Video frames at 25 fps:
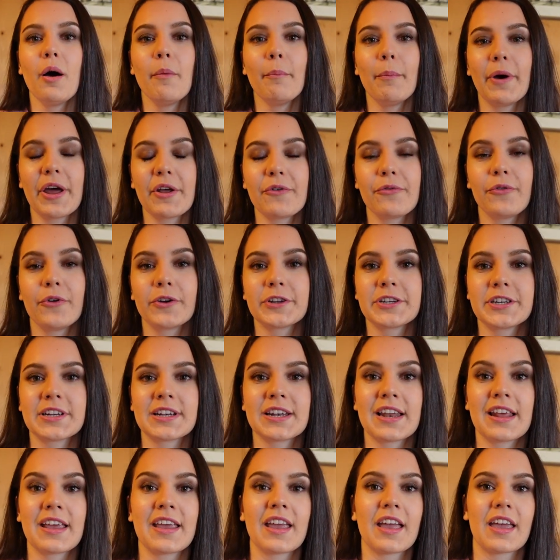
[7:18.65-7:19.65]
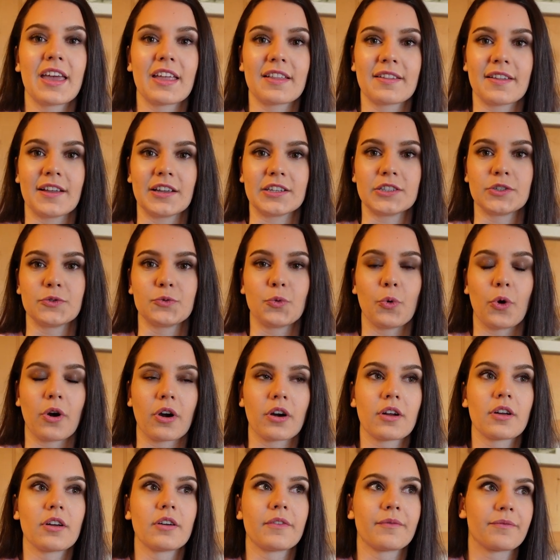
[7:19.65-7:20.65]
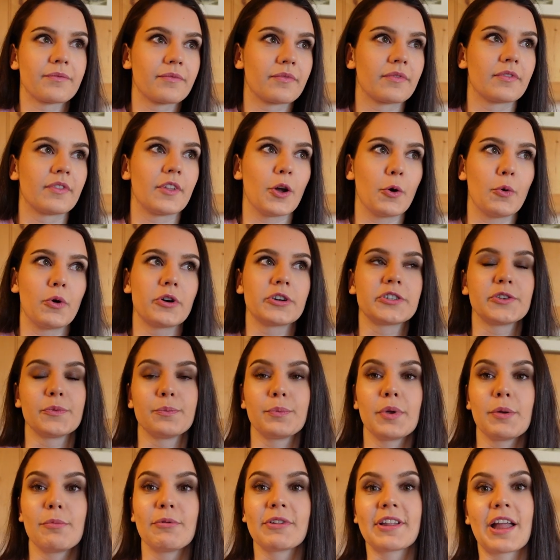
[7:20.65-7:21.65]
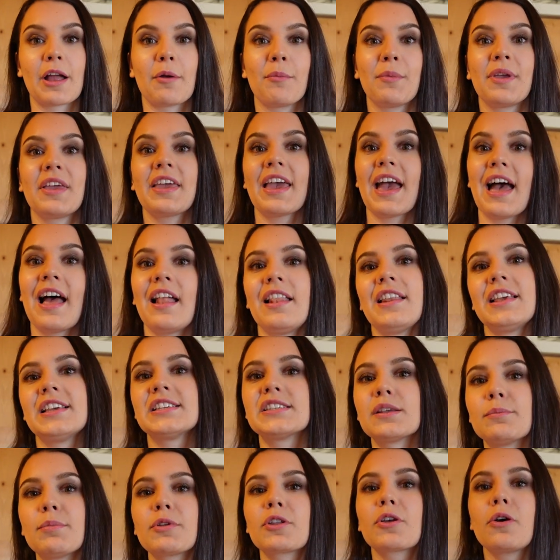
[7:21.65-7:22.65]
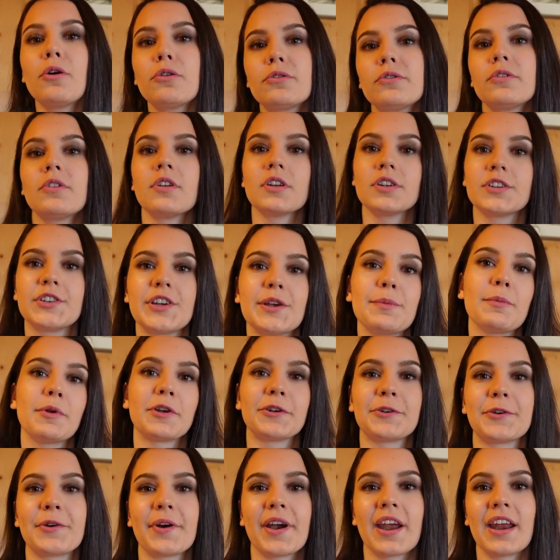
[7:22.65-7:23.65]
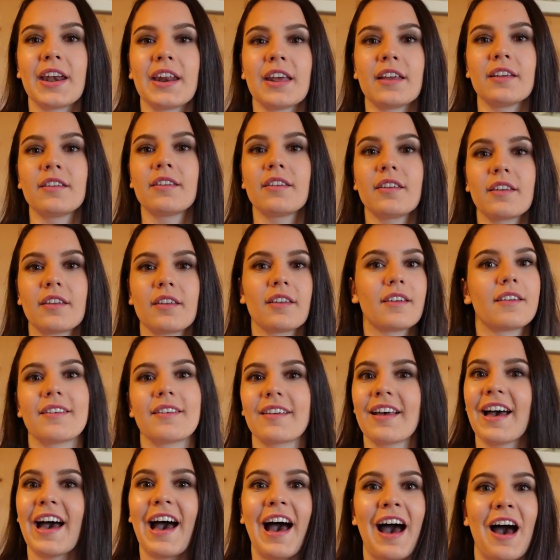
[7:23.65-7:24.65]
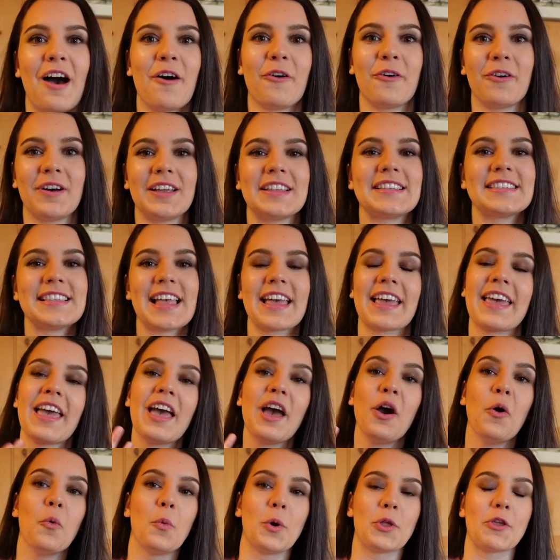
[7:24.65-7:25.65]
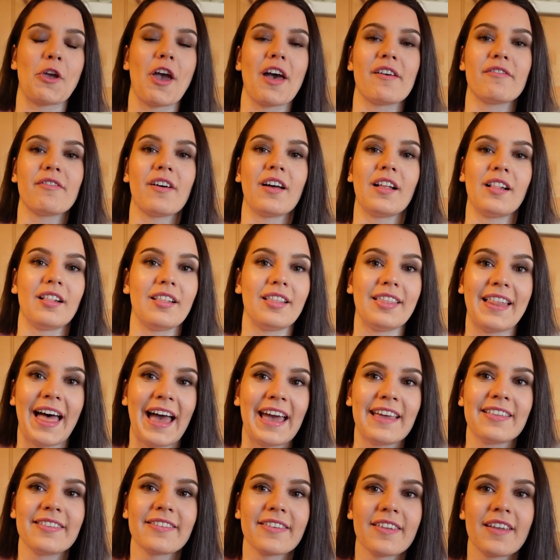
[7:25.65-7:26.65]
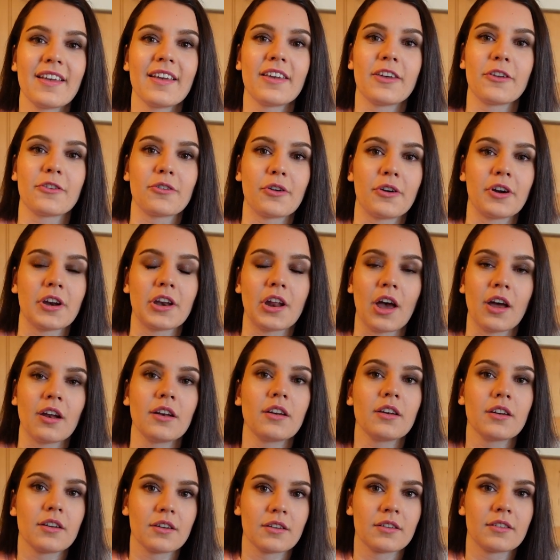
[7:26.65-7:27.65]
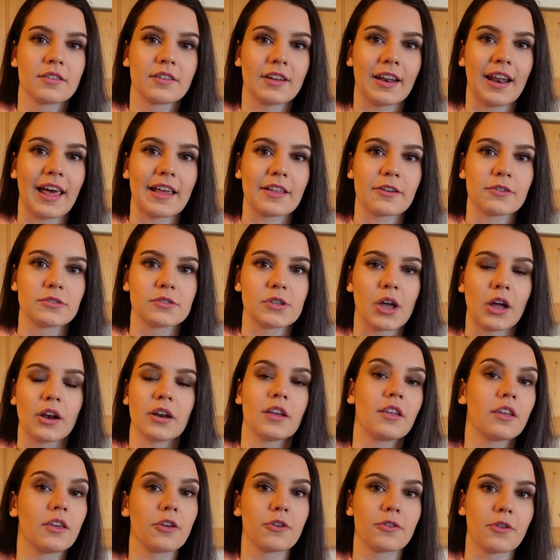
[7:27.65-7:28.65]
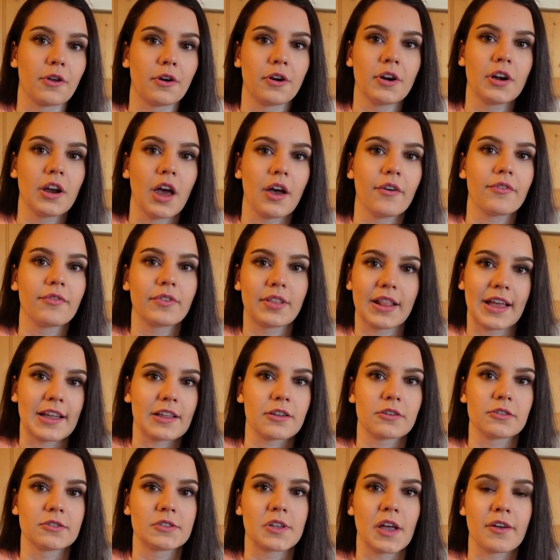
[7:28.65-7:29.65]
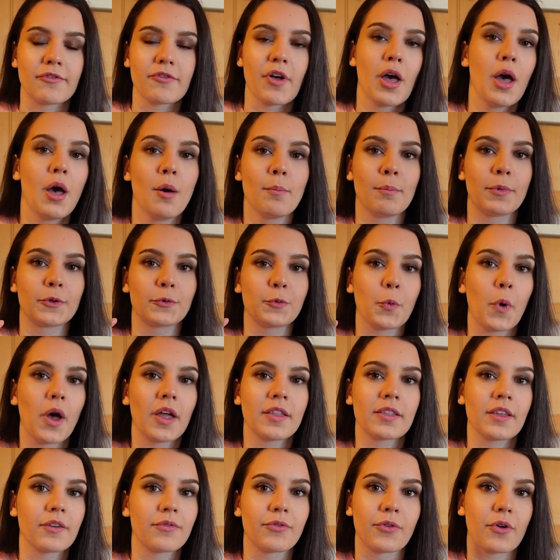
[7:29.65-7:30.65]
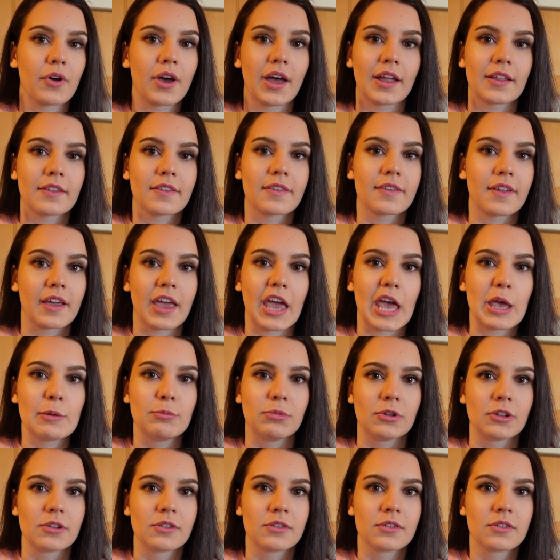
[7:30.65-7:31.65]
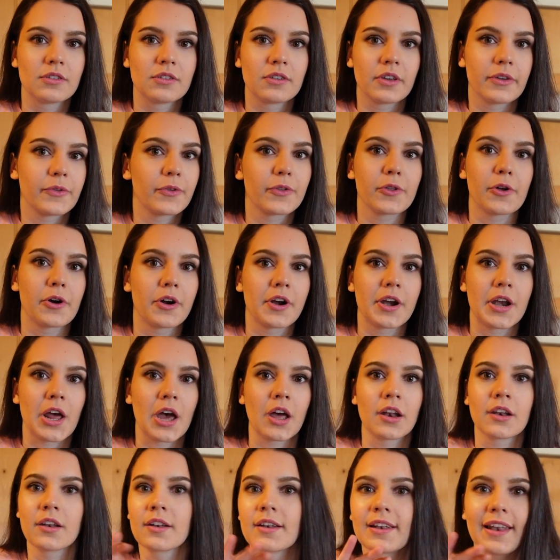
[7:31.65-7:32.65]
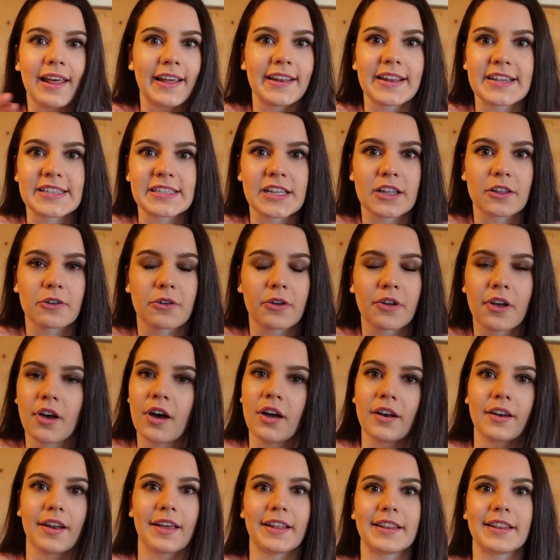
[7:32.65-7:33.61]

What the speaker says: But unfortunately, it doesn't work. There were some people telling me, yeah, Lisa, but go to the gym and train it. How? It's like when you have a light, you turn it on, the light goes on. You turn it off, the light goes off. But what if you cut the cable? If you turn it on, the light is not going on.